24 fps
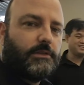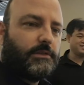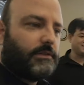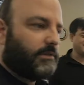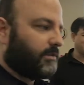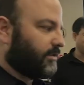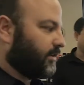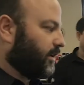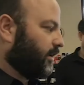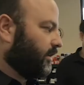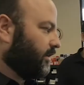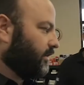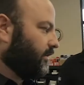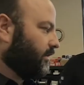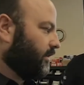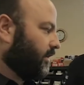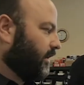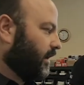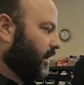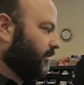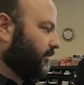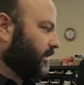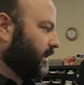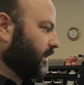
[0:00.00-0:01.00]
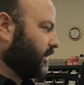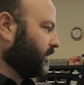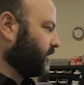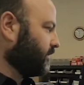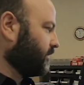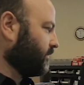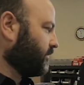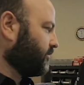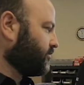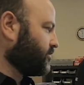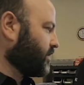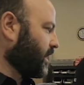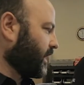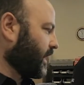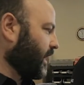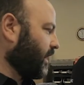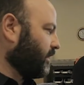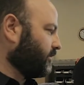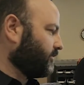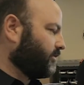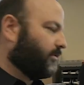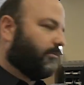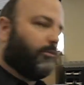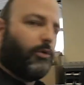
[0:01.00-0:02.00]
so I'm going to check
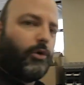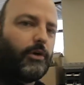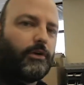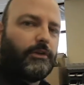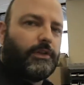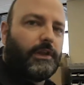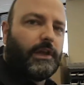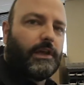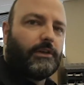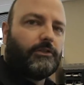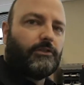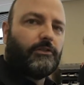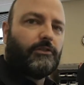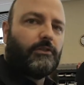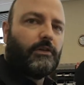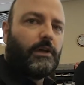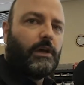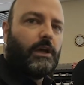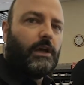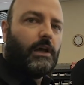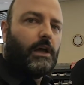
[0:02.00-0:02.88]
out some more of this.